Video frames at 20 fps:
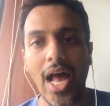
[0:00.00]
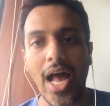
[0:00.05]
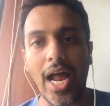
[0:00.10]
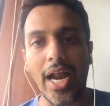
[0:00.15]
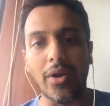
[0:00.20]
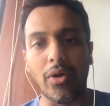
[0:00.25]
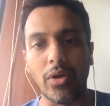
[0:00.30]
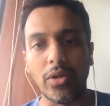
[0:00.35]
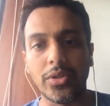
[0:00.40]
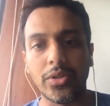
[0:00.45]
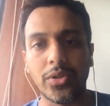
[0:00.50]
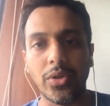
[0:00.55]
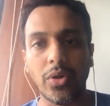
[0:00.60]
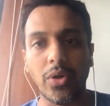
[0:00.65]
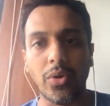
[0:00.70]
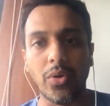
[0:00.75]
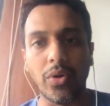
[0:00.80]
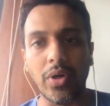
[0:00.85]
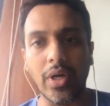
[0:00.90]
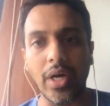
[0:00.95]
and also
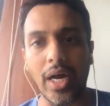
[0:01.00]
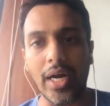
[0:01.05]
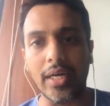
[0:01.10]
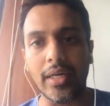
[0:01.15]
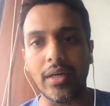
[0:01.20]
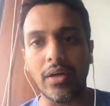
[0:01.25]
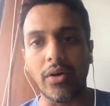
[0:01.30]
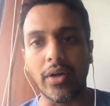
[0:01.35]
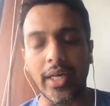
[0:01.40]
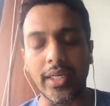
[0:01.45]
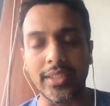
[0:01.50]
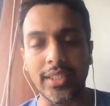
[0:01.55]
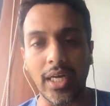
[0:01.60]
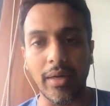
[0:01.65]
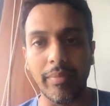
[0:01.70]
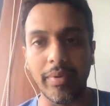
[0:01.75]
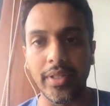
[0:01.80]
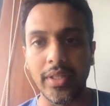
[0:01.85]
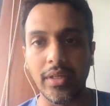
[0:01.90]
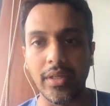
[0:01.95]
look at or
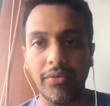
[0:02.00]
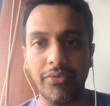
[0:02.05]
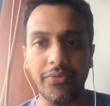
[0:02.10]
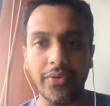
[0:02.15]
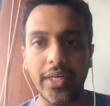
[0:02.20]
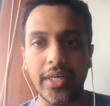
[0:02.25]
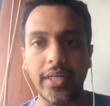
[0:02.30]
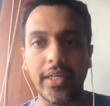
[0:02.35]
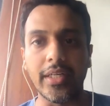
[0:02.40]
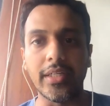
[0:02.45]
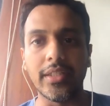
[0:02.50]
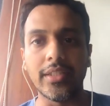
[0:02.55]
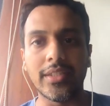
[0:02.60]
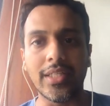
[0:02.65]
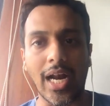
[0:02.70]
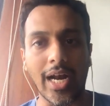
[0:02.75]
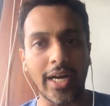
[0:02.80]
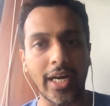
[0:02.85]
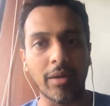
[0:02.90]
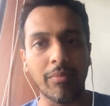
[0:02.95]
examine the feet in
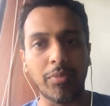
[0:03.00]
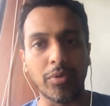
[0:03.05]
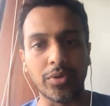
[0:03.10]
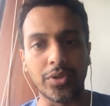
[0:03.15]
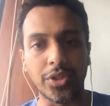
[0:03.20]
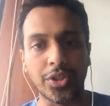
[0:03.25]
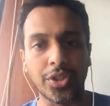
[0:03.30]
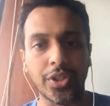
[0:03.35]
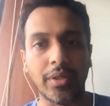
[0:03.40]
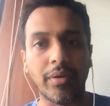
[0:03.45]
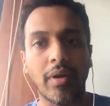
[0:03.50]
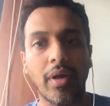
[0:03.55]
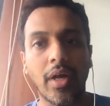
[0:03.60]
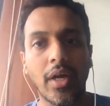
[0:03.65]
standing position